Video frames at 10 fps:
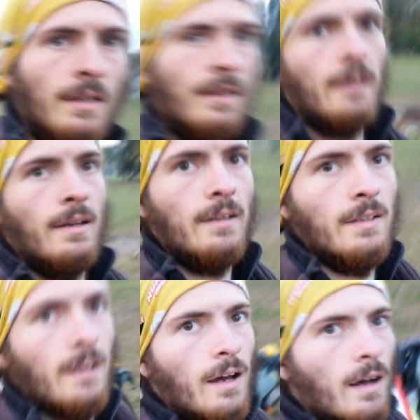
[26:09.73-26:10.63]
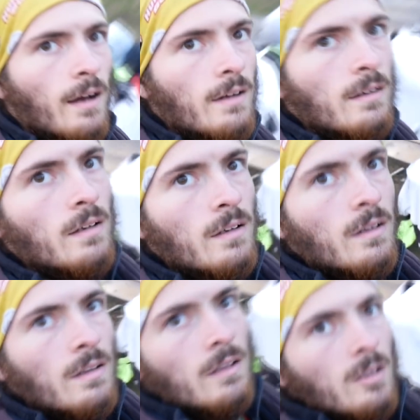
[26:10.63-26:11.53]
and uh,
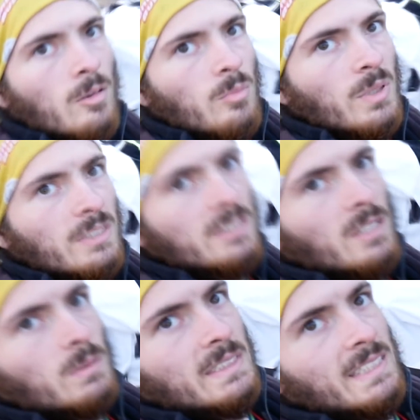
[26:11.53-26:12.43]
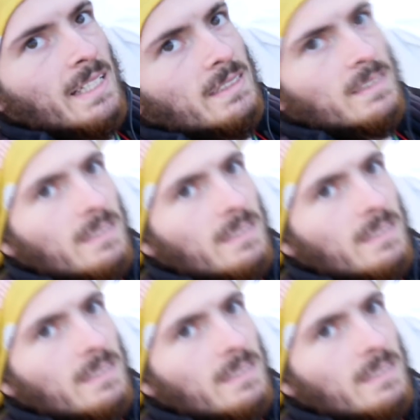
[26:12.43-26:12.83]
pitching up the tent,